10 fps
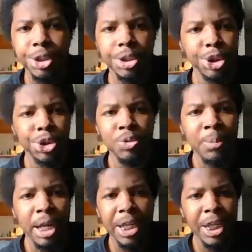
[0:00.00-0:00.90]
Shu
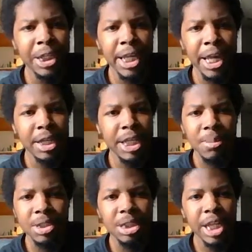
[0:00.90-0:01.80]
about to hit that
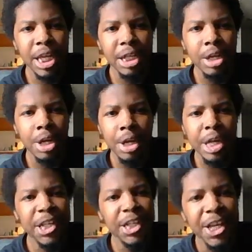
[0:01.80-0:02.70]
devastating
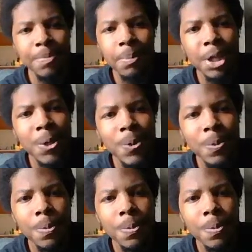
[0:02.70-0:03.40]
death blow,